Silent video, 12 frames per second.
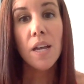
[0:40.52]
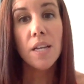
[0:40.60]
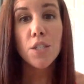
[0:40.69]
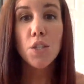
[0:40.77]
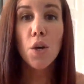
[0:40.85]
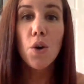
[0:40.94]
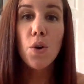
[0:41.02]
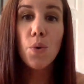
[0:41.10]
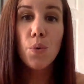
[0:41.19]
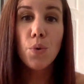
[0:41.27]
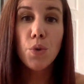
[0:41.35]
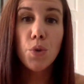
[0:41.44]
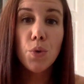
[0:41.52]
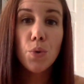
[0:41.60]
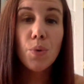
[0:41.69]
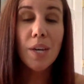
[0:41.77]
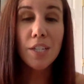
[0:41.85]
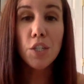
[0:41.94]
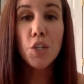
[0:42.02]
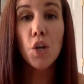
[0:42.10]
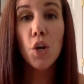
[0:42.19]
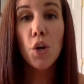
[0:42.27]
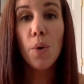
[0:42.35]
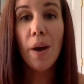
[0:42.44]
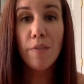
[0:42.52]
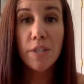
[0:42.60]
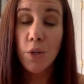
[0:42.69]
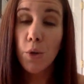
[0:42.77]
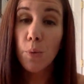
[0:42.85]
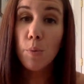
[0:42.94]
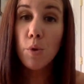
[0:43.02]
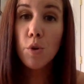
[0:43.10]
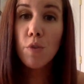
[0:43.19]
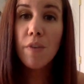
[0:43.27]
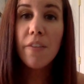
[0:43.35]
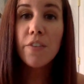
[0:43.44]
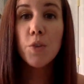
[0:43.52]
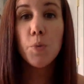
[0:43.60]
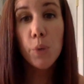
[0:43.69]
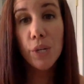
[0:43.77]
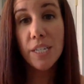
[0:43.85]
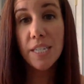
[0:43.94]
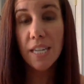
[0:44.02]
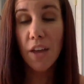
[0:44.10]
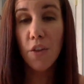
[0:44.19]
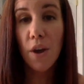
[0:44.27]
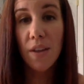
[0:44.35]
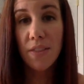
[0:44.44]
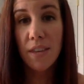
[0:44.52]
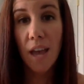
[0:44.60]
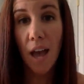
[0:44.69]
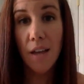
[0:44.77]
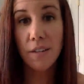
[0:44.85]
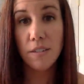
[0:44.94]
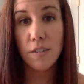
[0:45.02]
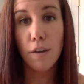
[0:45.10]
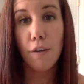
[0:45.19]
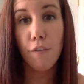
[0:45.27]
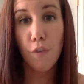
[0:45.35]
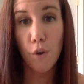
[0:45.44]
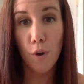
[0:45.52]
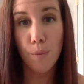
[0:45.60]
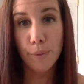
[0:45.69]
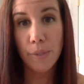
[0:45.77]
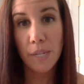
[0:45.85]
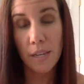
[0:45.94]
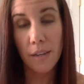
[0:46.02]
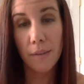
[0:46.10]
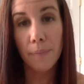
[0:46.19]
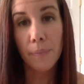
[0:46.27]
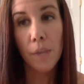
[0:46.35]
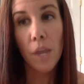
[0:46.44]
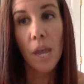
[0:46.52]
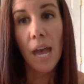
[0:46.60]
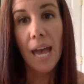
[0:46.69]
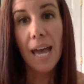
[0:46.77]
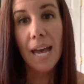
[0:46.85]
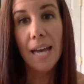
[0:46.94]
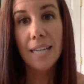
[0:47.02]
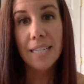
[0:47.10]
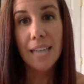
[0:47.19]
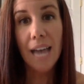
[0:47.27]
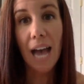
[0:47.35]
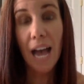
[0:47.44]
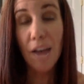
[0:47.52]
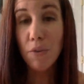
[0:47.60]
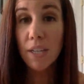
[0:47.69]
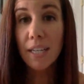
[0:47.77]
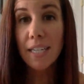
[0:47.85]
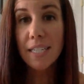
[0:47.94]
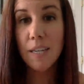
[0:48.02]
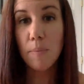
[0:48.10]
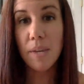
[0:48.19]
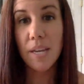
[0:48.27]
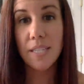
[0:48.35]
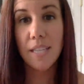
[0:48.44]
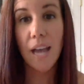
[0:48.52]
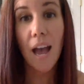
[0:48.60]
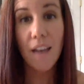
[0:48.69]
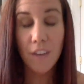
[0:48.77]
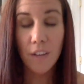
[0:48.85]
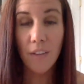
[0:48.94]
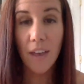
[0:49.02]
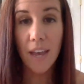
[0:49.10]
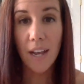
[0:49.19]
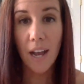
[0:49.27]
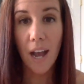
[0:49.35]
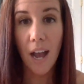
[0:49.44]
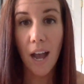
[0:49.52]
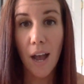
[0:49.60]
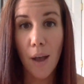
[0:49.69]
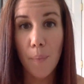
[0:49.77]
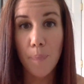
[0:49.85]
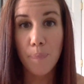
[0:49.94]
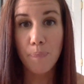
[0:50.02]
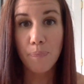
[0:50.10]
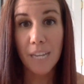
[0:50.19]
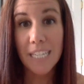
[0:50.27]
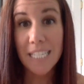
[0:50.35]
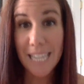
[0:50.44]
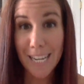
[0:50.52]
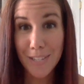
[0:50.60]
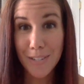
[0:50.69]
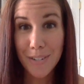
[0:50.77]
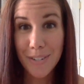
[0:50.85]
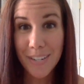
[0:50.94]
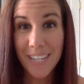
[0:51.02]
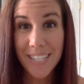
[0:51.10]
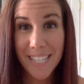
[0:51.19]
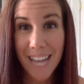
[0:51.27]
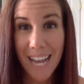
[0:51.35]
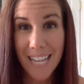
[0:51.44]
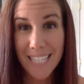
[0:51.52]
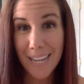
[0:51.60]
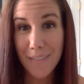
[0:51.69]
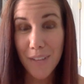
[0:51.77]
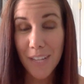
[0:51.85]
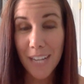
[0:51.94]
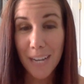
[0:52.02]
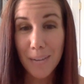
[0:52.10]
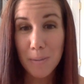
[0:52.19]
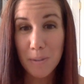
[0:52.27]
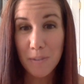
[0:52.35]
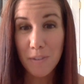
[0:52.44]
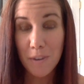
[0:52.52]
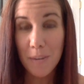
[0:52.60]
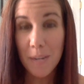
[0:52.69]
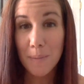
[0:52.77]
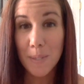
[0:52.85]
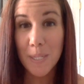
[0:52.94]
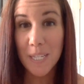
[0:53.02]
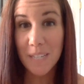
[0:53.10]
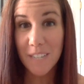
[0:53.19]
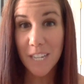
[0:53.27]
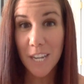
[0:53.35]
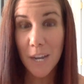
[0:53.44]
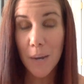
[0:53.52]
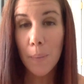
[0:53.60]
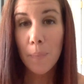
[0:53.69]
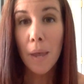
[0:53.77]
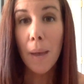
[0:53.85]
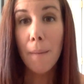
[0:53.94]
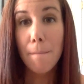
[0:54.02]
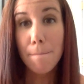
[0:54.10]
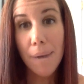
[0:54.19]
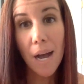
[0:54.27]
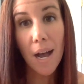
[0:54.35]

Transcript: So you get to know every single move and then you put it together at the end for a routine. And I really liked it because I felt like um, a dancer in Cize. Like I felt like I was performing a music video, but